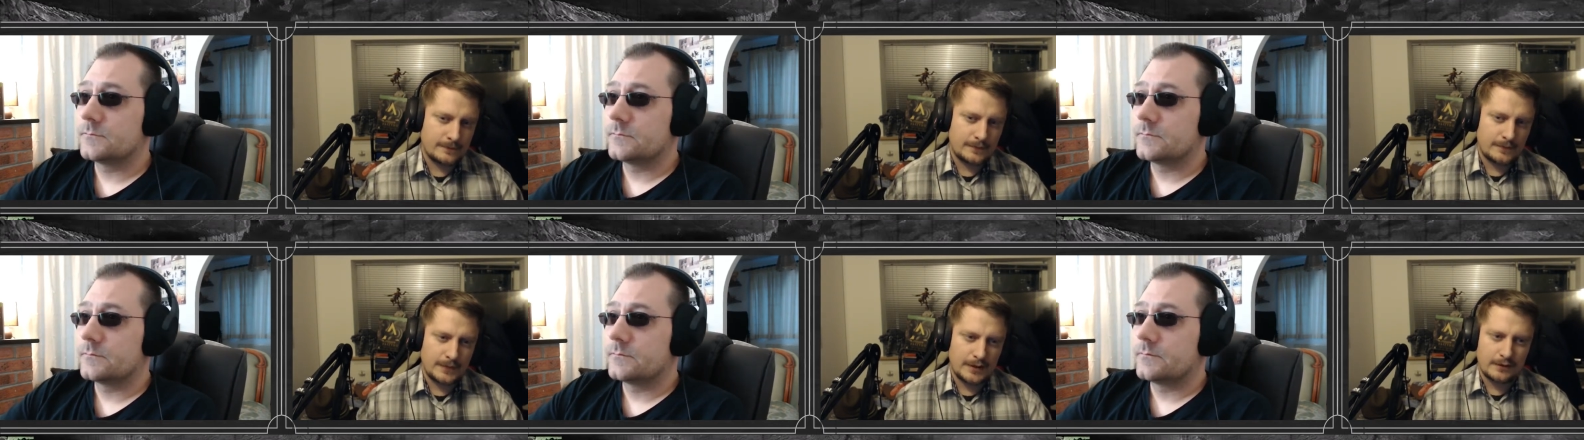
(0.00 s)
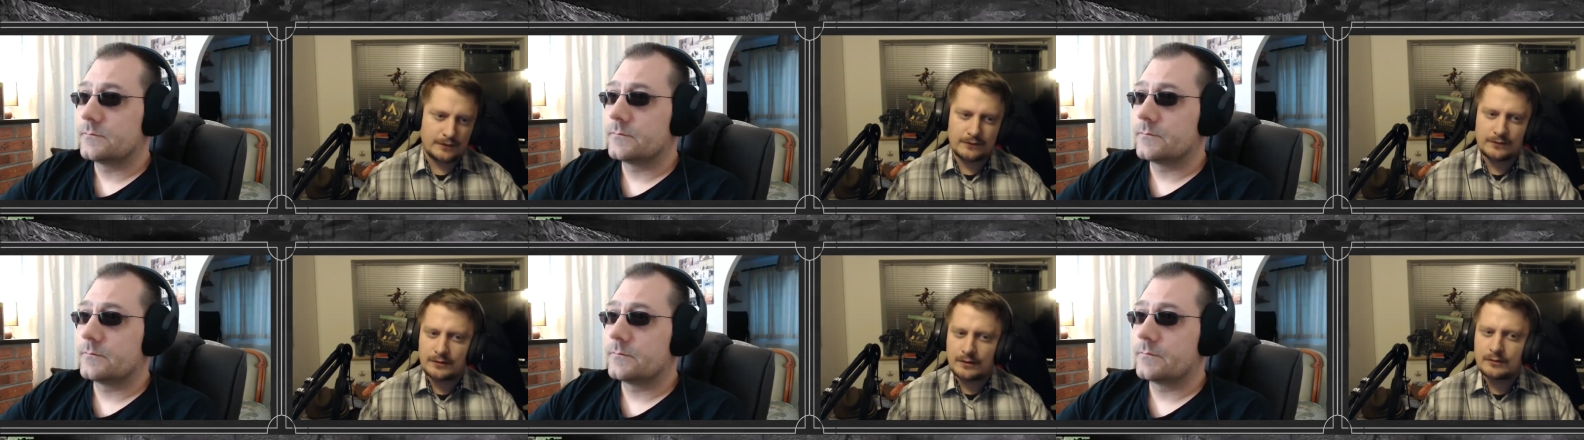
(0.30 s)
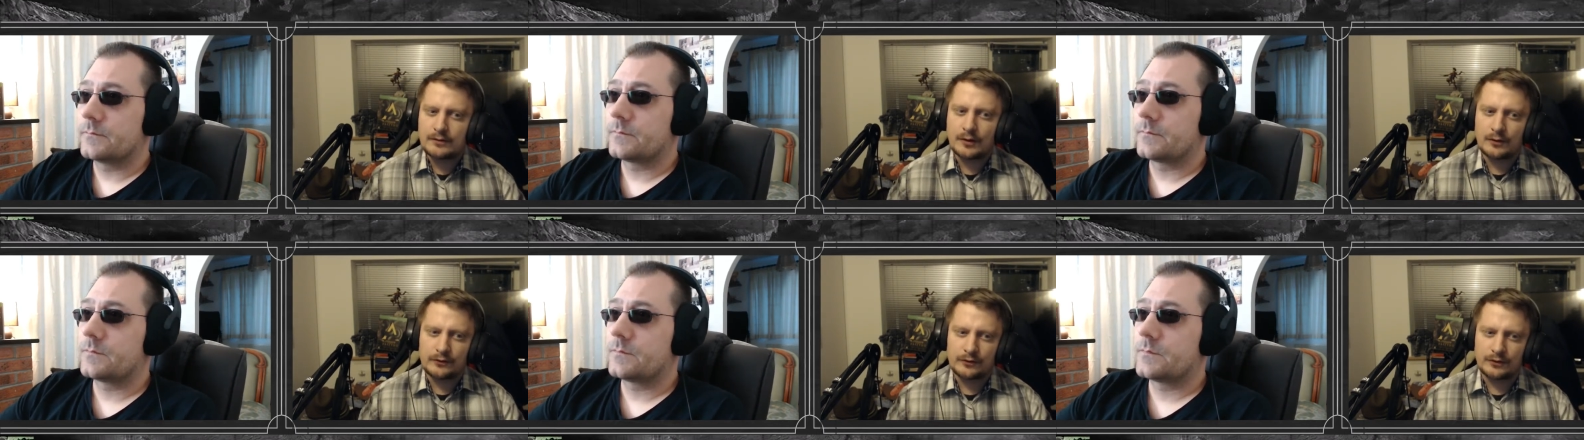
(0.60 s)
Speaker 1: Is th-
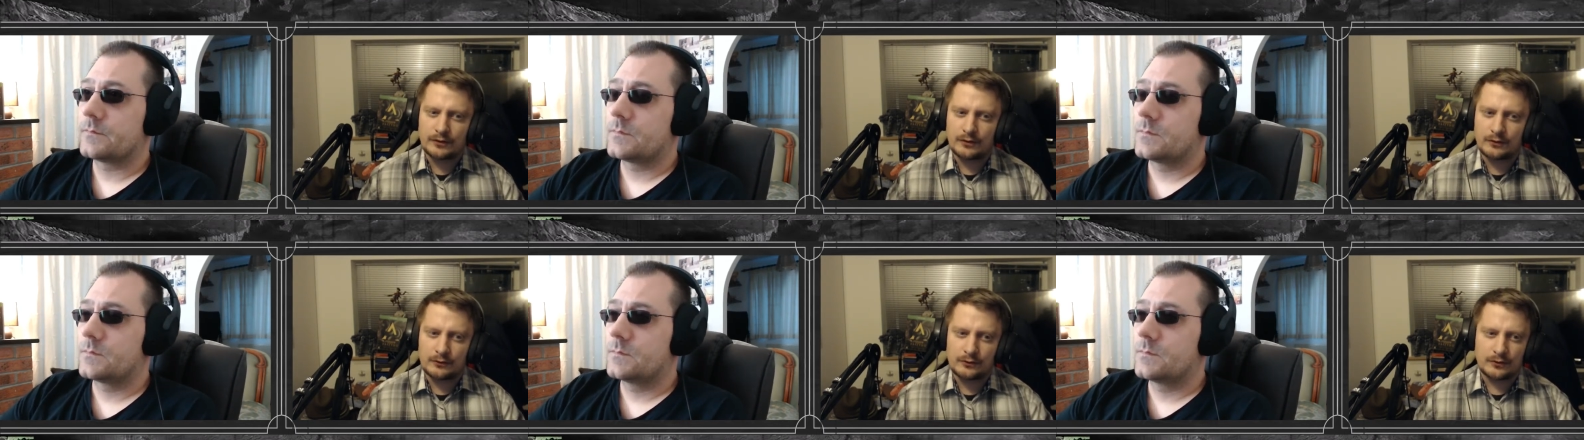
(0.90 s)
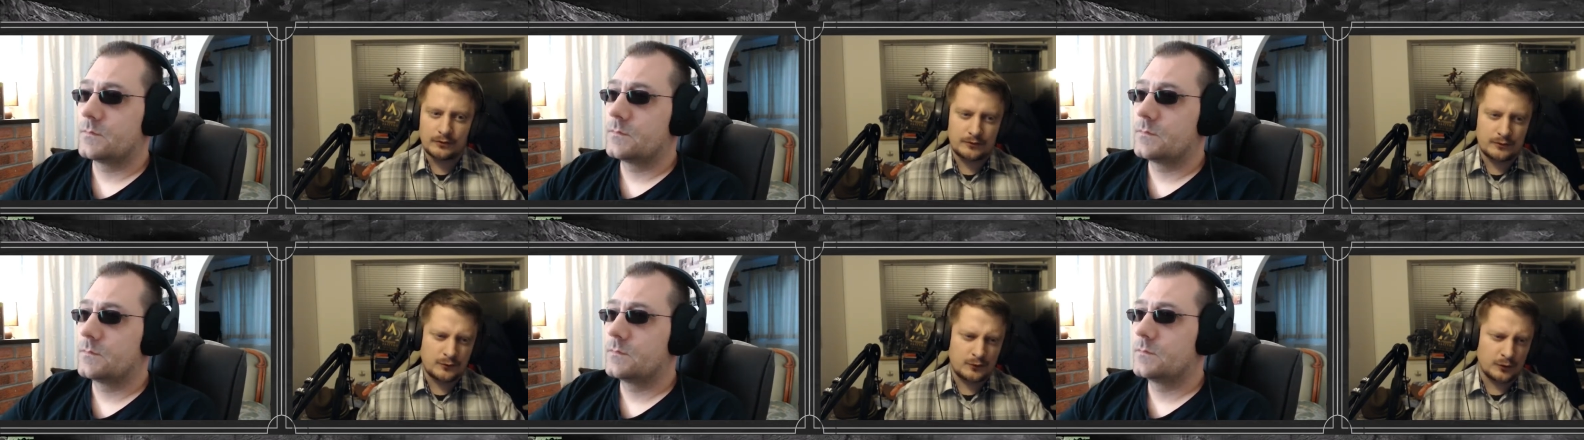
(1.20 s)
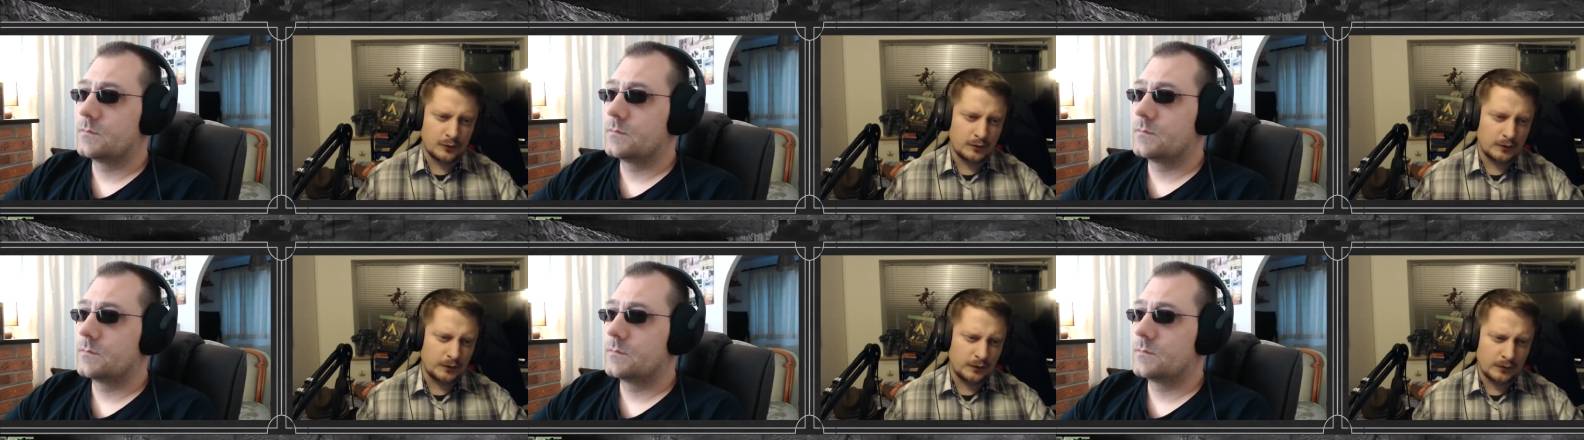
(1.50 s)
those are the sort of
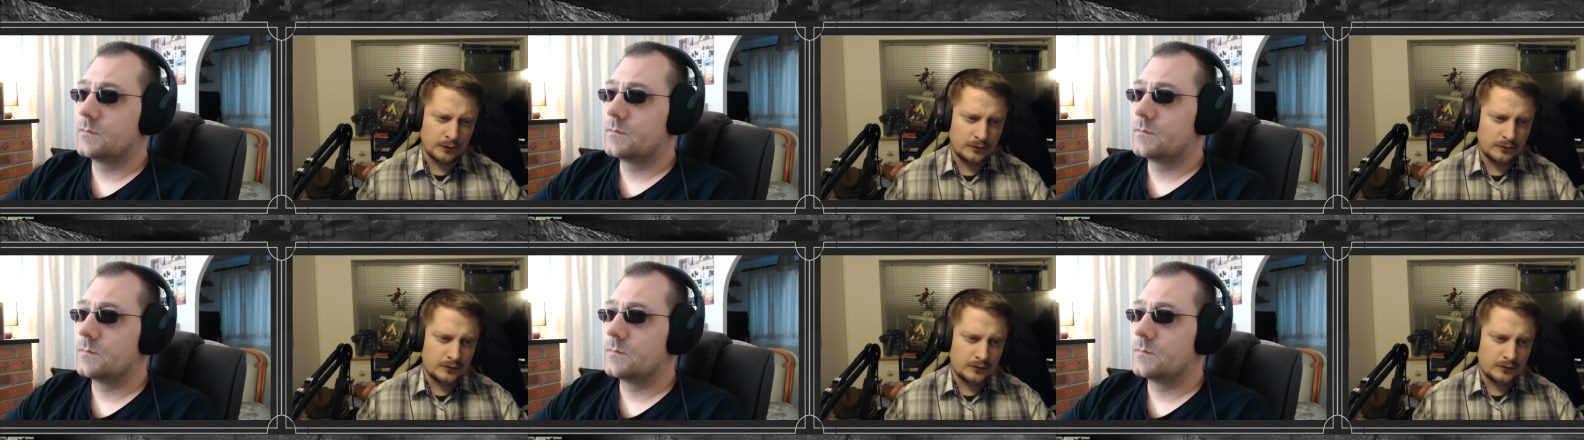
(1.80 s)
tonal